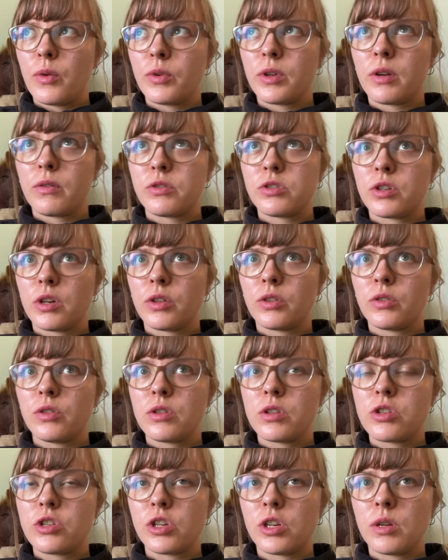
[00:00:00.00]
When I was driving to
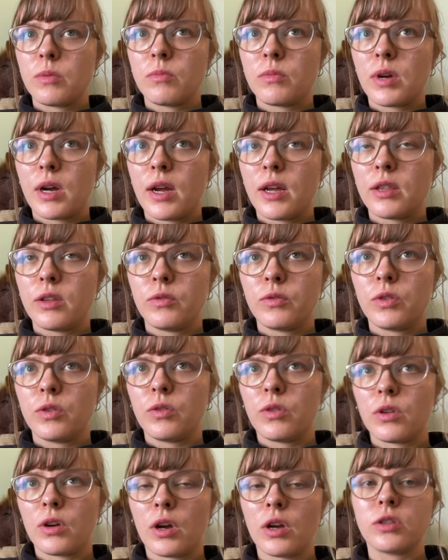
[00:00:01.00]
the gym I had a few
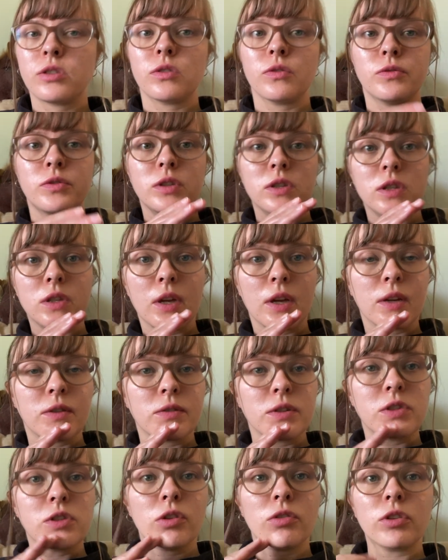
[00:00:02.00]
thoughts of just like
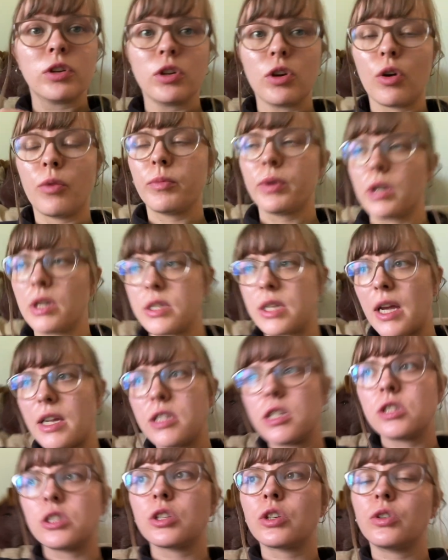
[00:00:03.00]
returning home because I
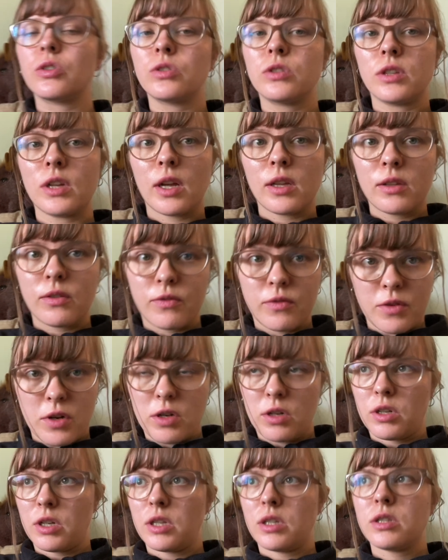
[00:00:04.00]
just could not
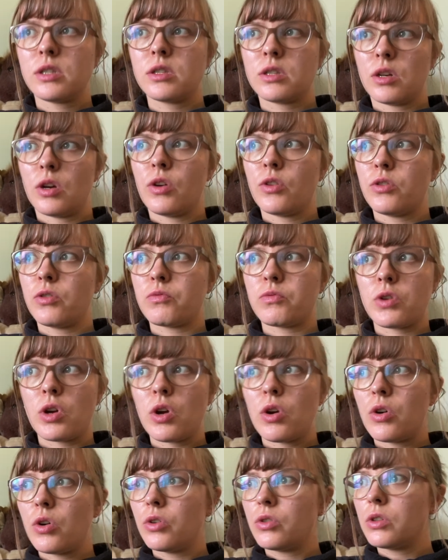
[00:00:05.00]
focus on the
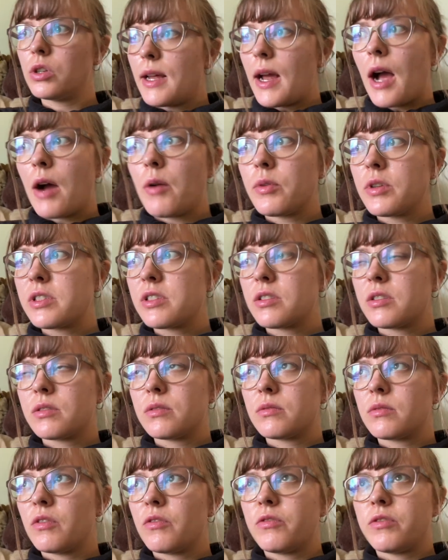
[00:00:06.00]
road. I
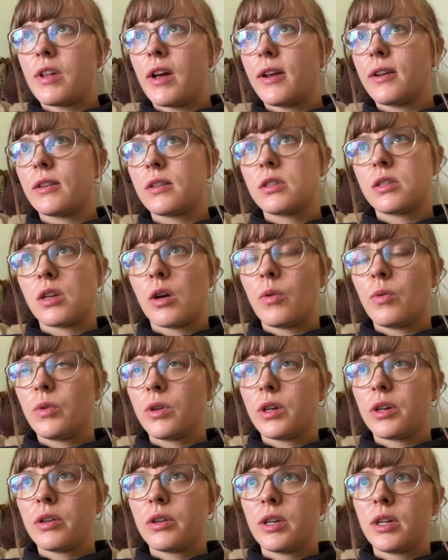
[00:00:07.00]
was flying
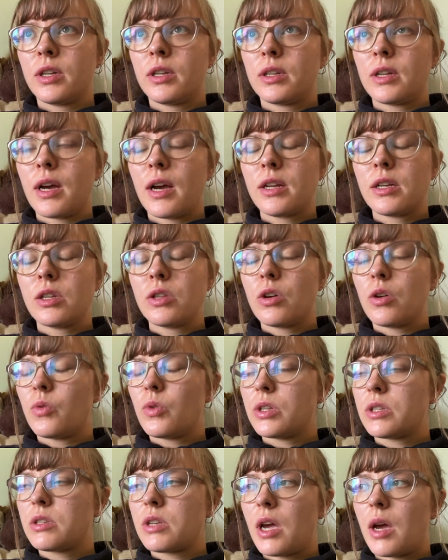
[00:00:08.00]
somewhere and I don't know
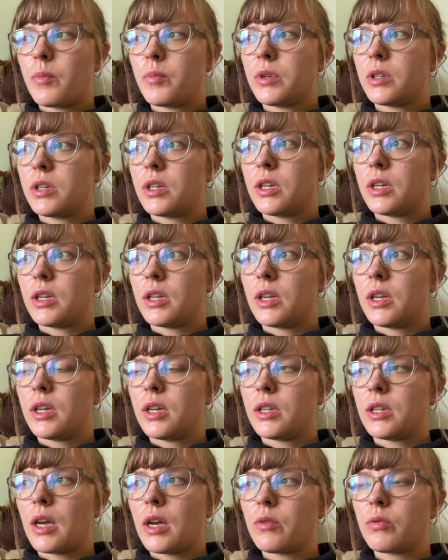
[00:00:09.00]
what's happening
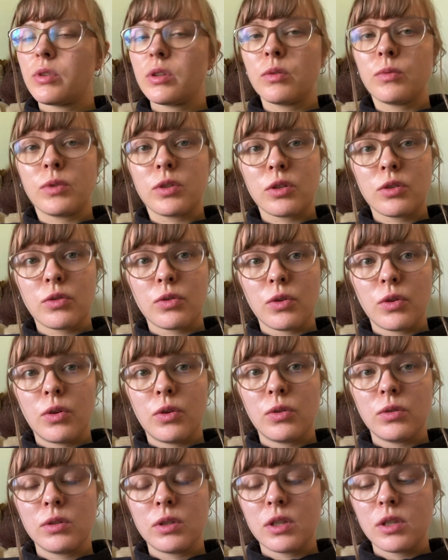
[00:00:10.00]
and I really want to
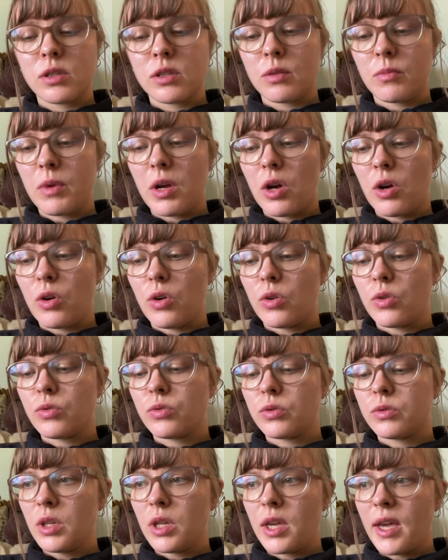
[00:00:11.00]
crawl into my
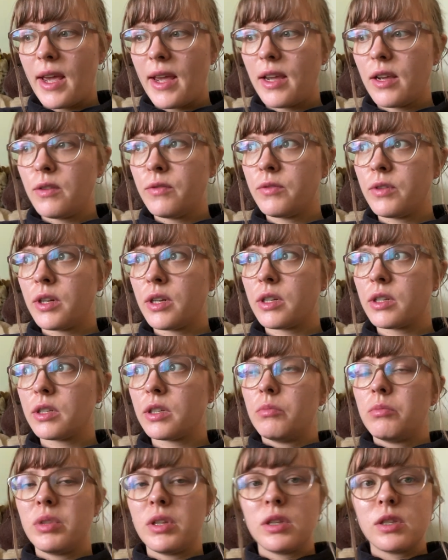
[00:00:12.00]
own cave and
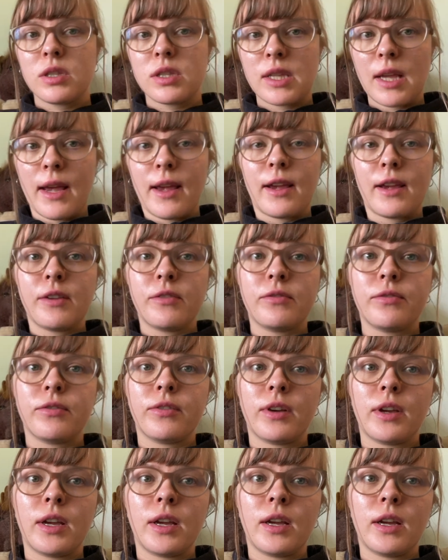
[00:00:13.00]
be safe
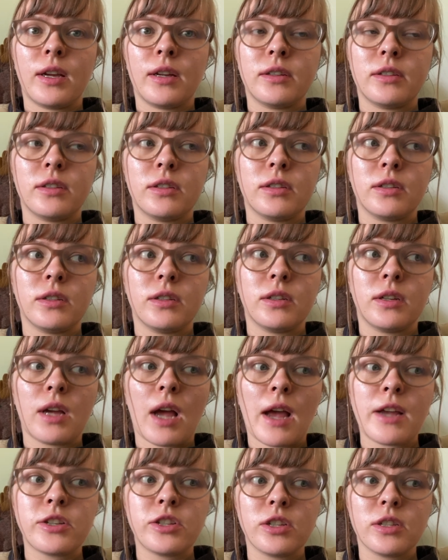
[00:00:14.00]
and
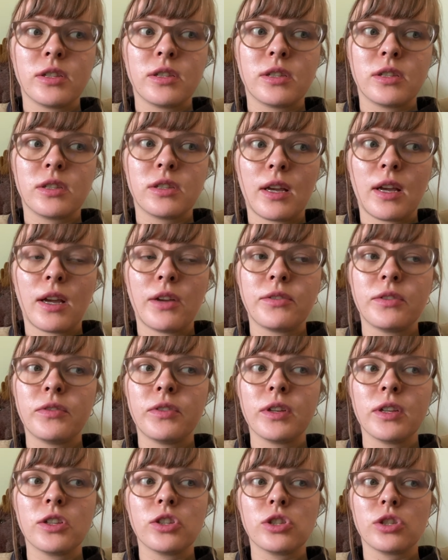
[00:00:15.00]
I just
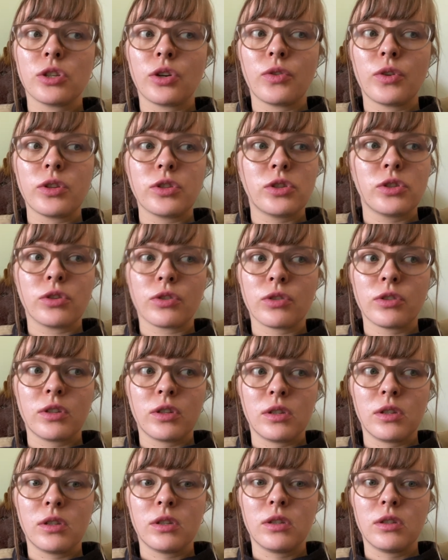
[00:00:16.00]
everything is so
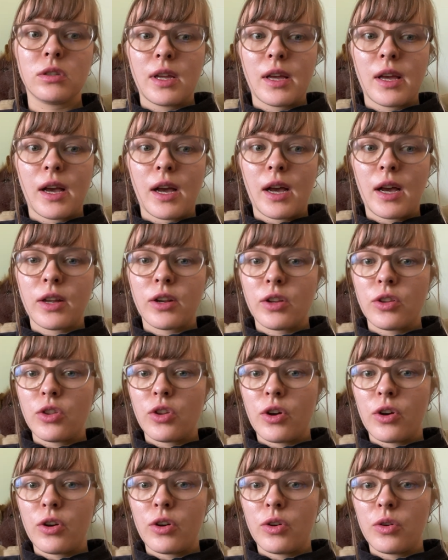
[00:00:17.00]
uncertain I don't
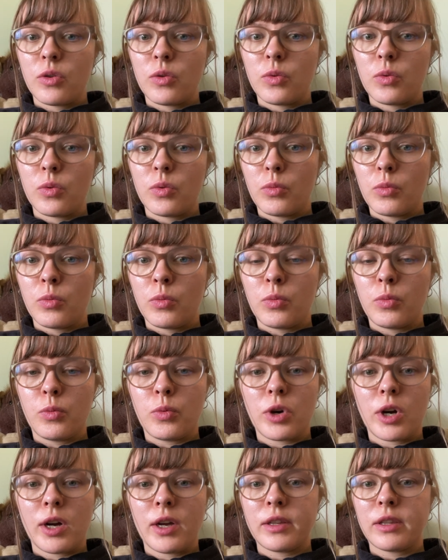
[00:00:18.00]
know
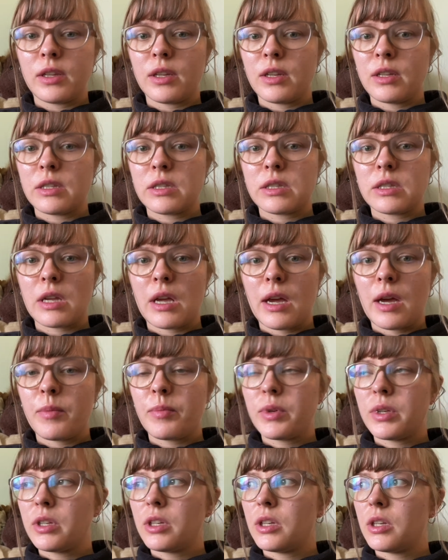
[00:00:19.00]
what is
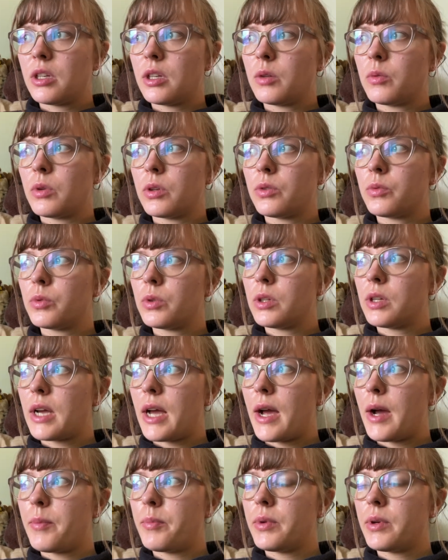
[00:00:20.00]
happening, what will
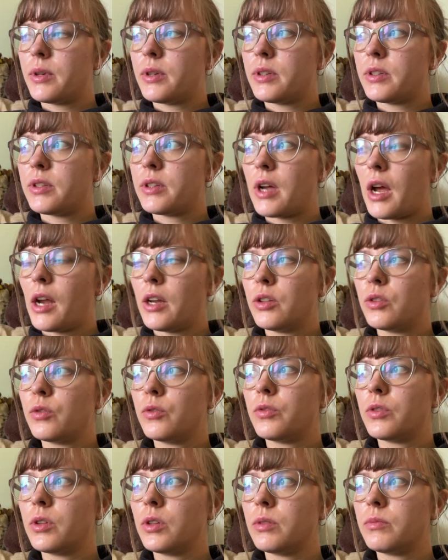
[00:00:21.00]
happen. I do
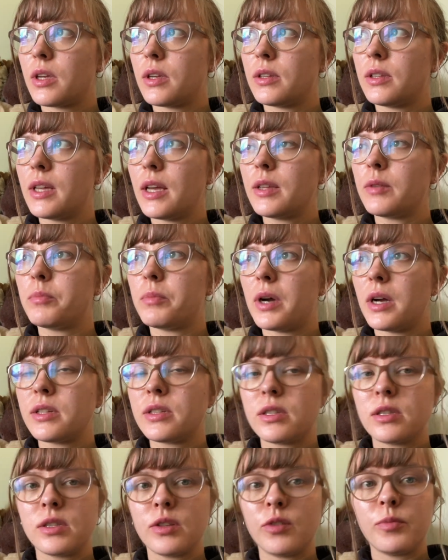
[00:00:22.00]
feel not
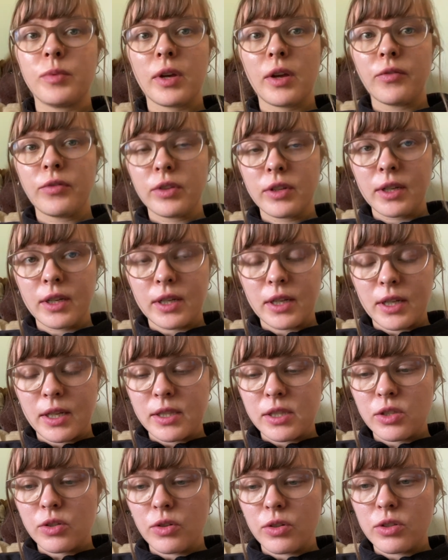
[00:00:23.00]
positive, but I feel like
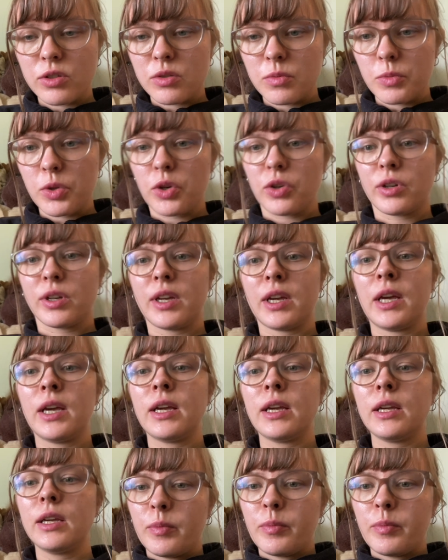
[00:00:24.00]
it's going to be okay.